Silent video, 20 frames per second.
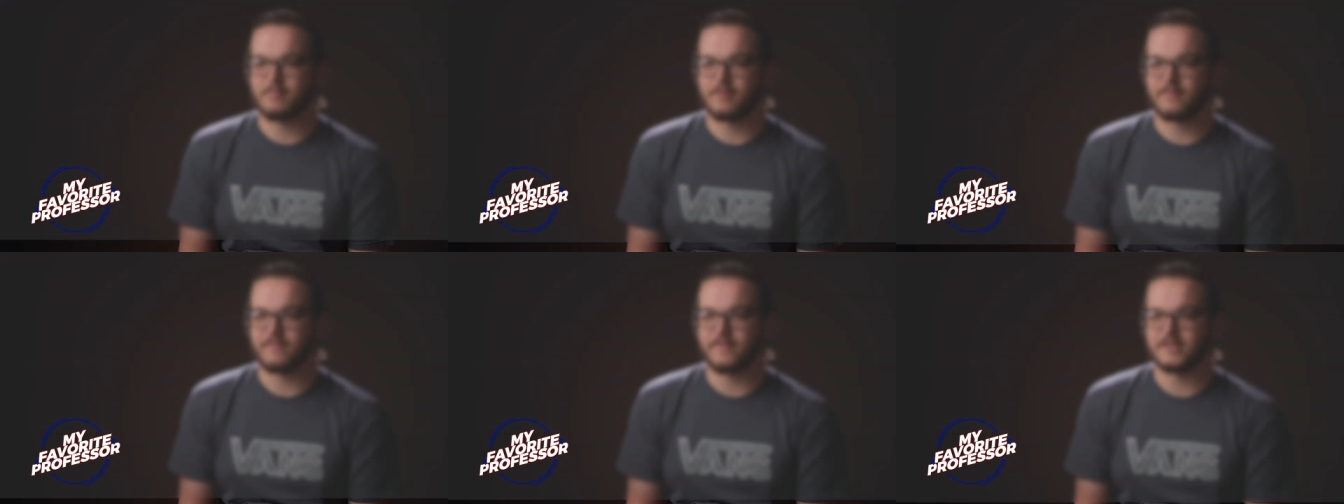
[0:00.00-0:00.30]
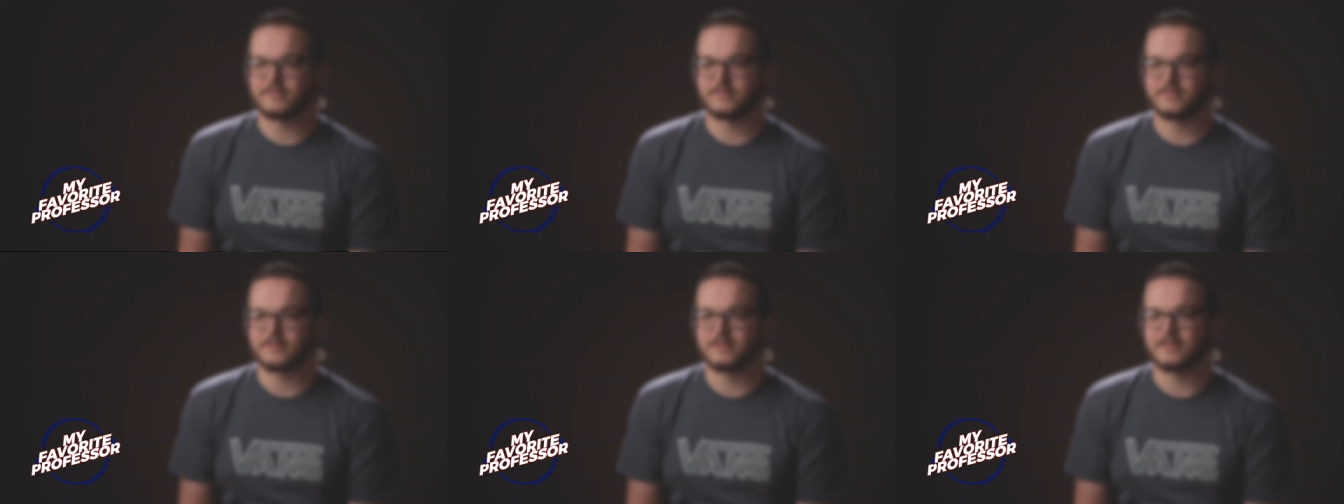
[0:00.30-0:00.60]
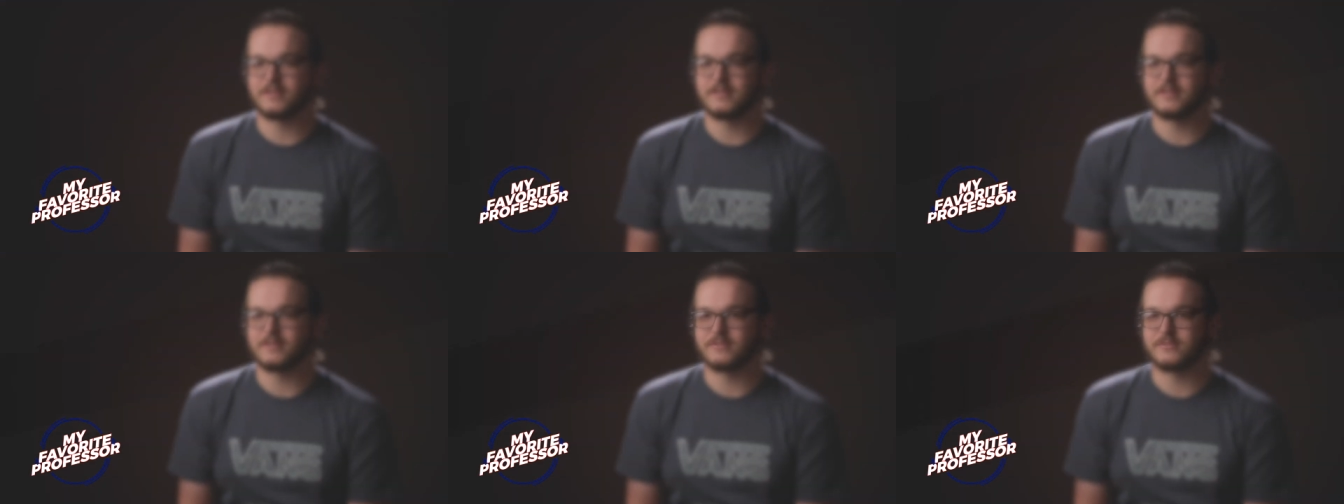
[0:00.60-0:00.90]

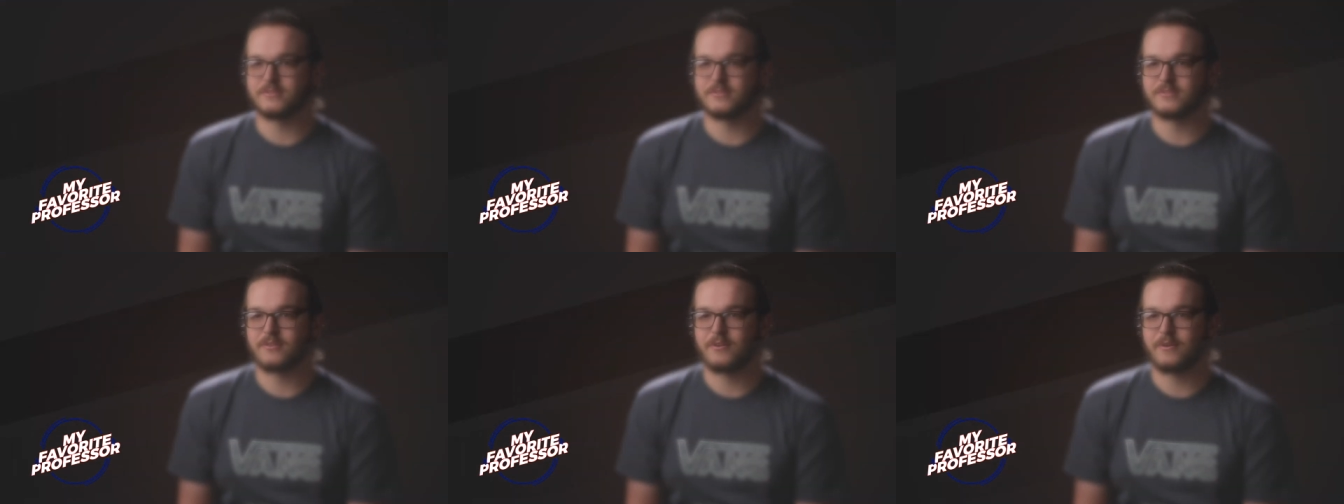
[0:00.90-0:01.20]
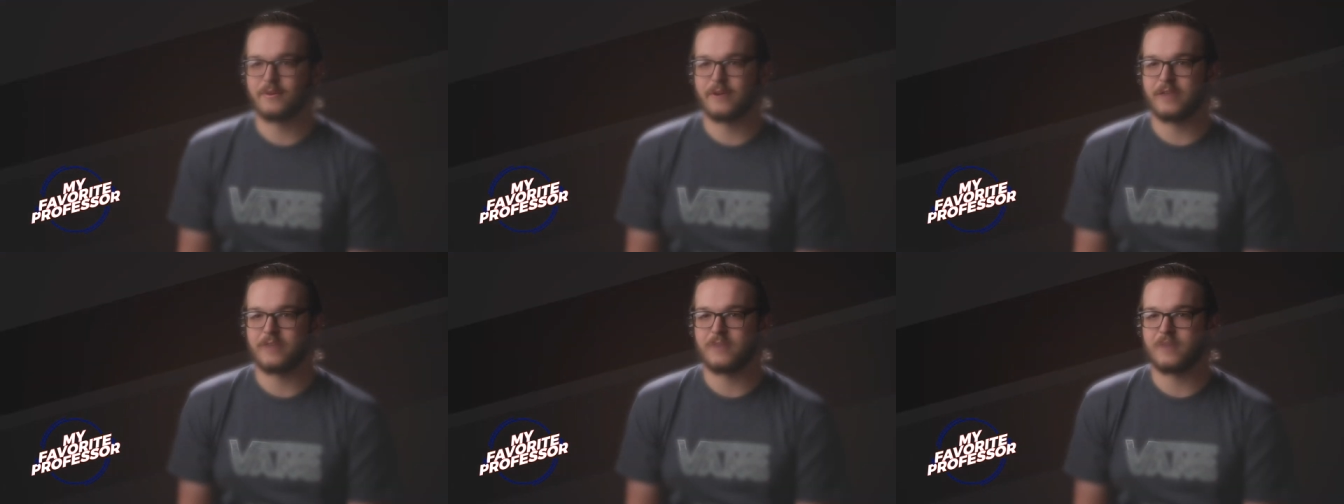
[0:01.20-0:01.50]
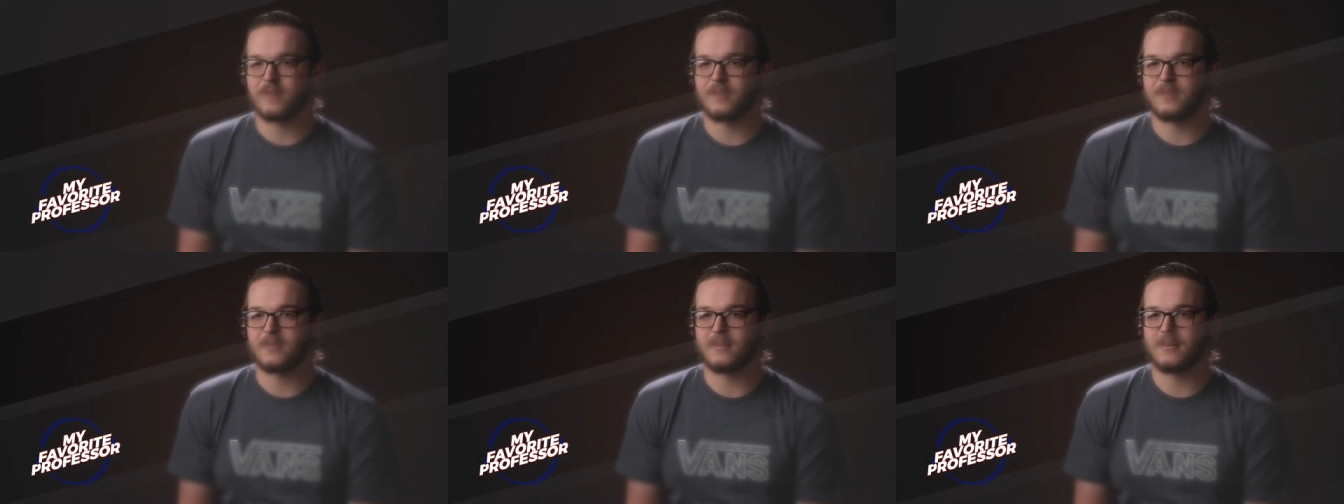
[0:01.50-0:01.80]
professor is Craig
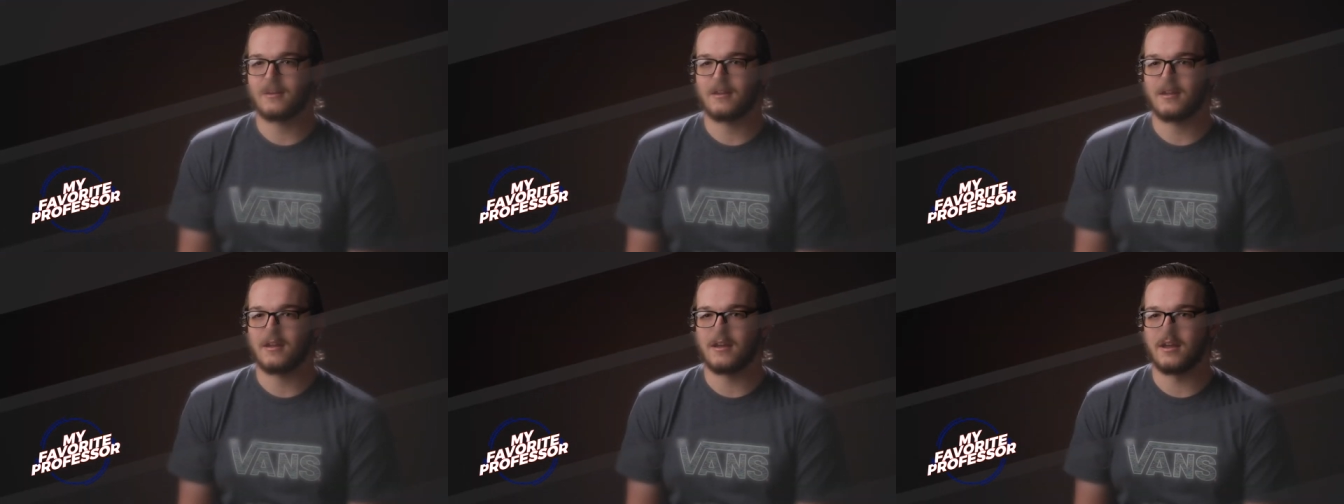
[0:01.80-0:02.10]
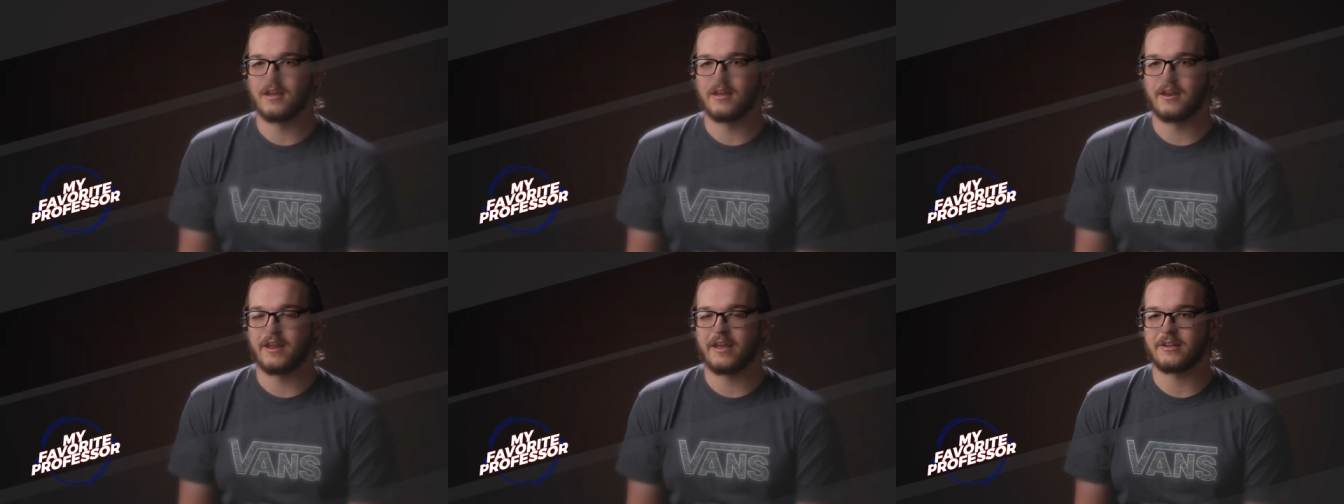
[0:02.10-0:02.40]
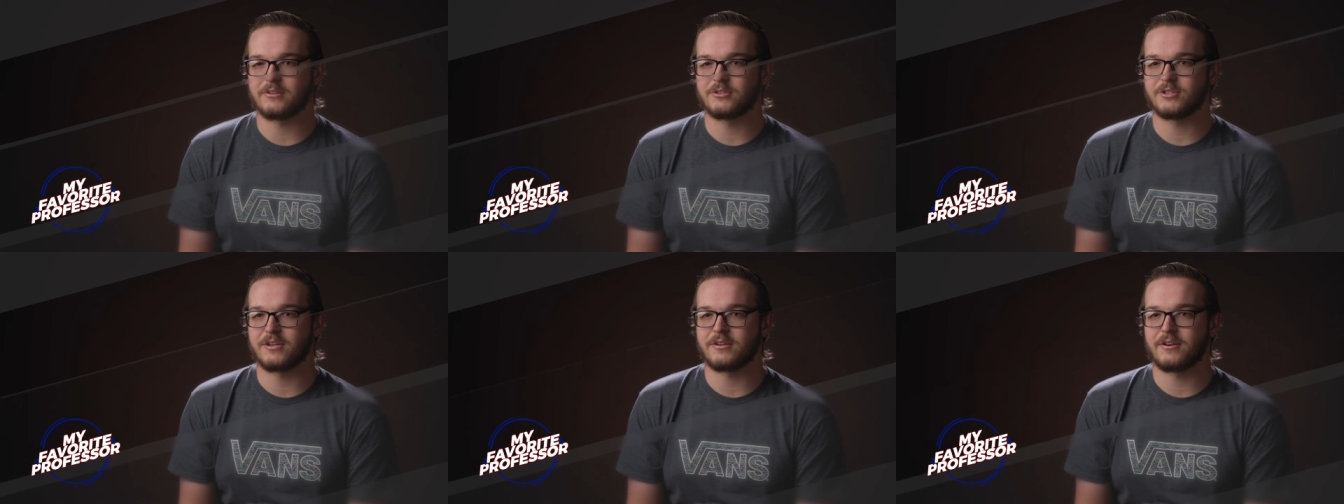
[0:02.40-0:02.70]
Carter, uh, an
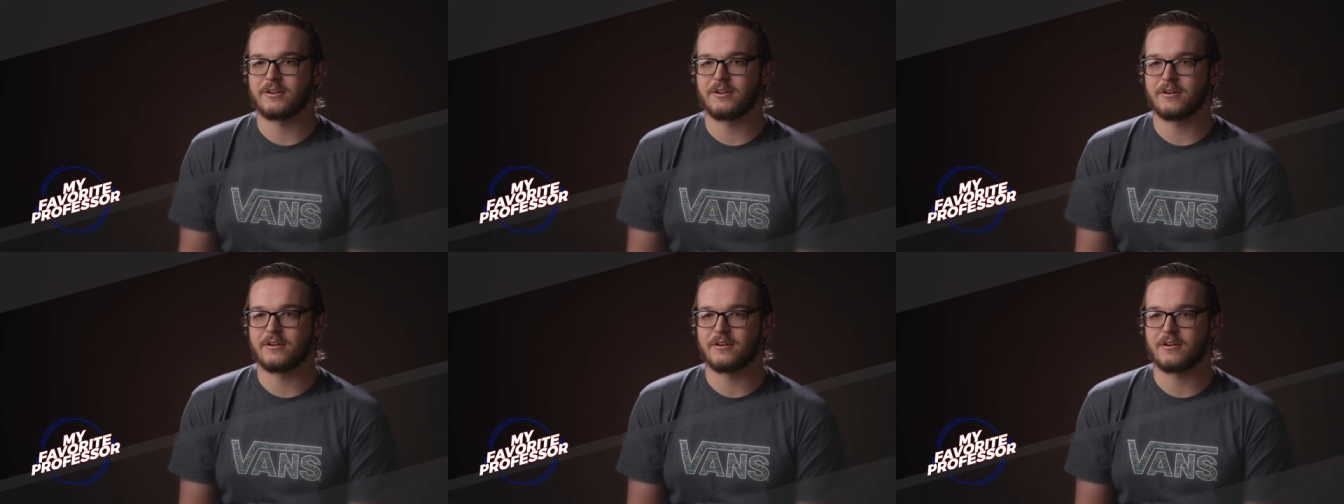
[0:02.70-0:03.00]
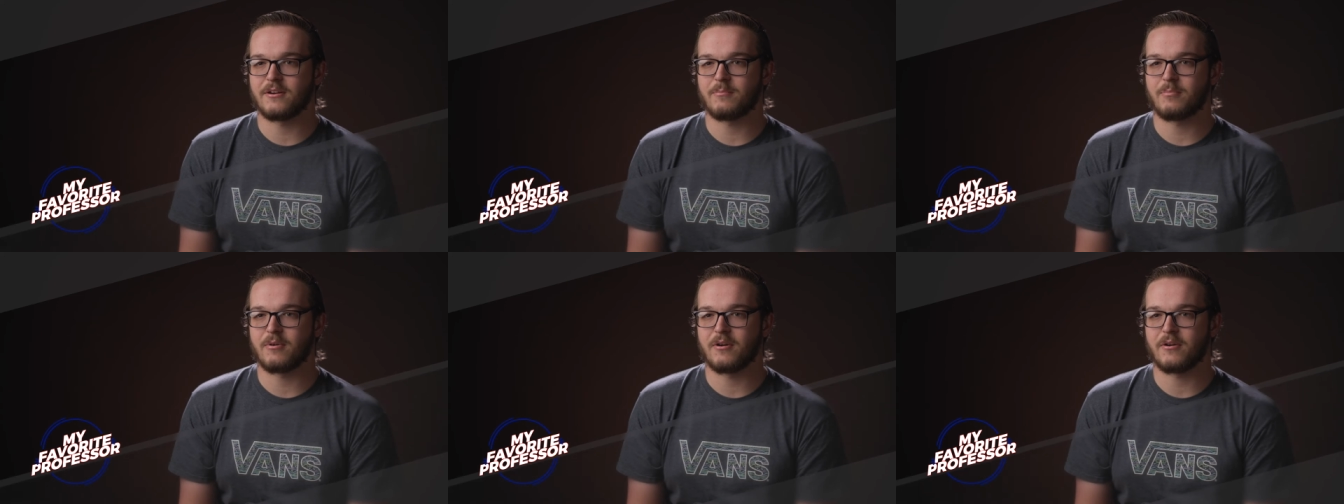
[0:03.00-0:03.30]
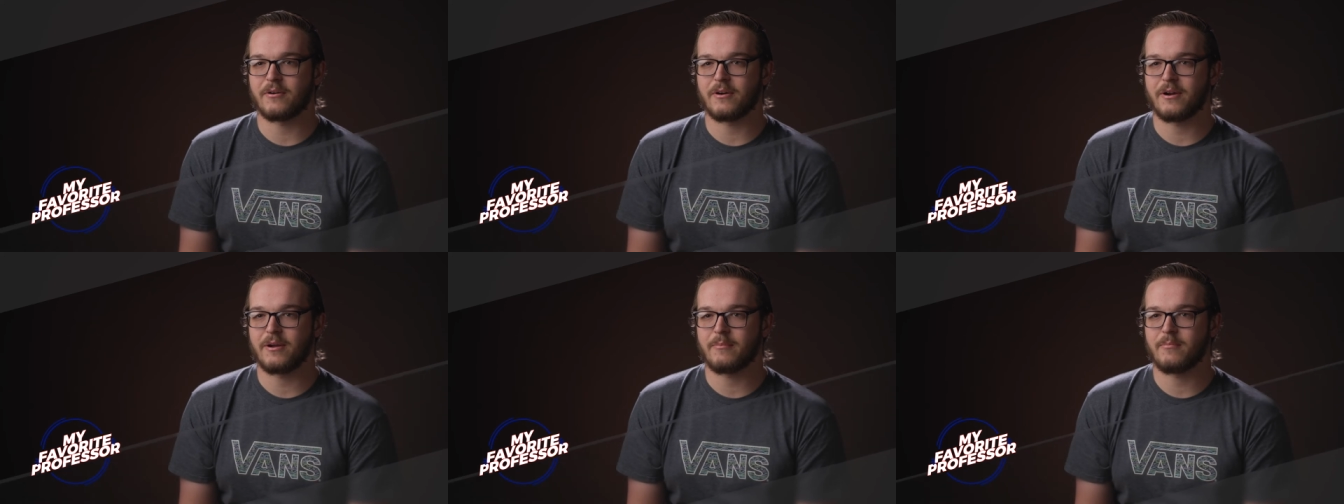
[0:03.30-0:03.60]
adjunct here in our
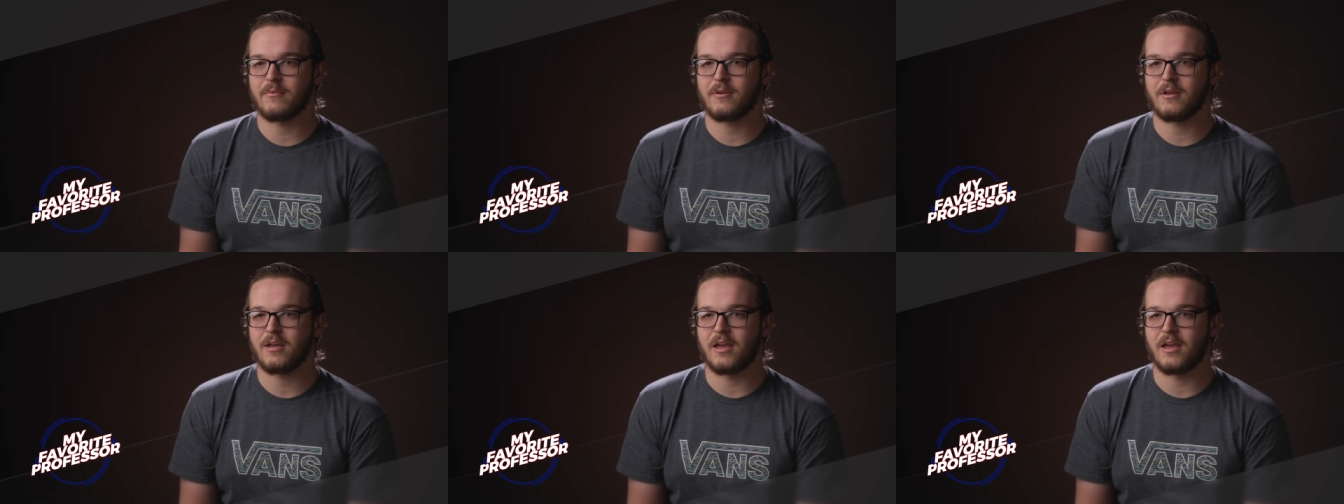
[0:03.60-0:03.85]
program,